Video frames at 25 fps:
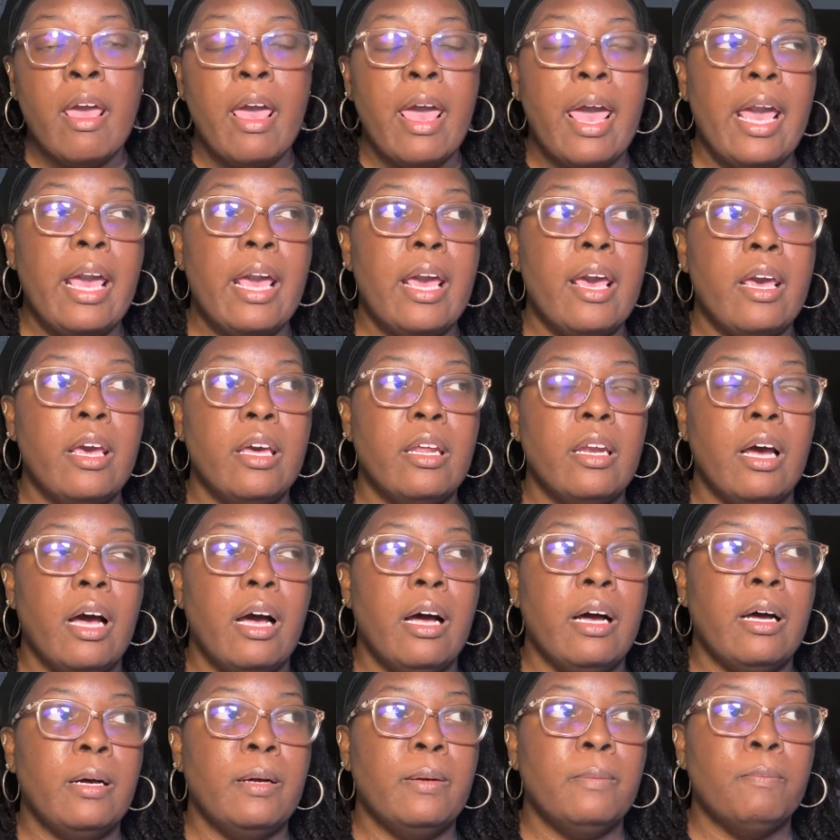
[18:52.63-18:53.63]
And
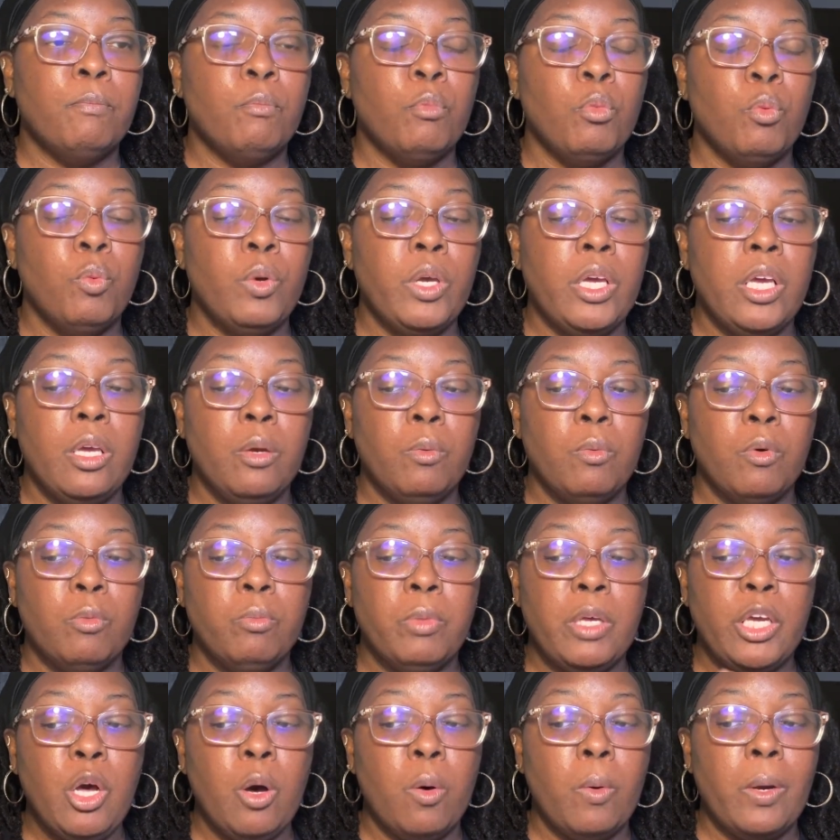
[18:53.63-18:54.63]
um, we will
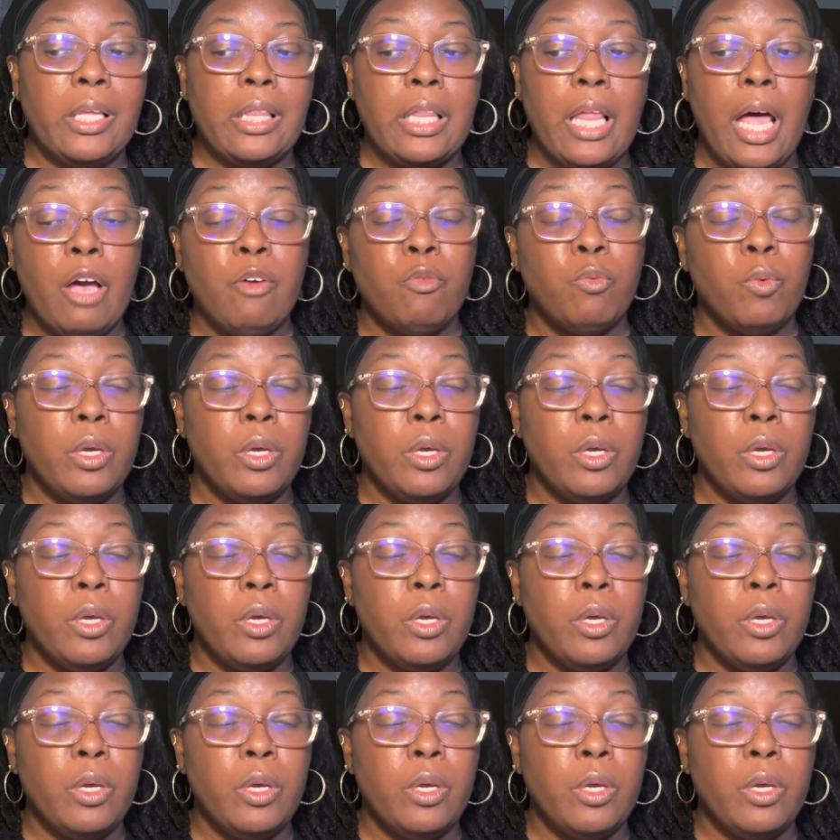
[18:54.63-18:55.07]
be going live.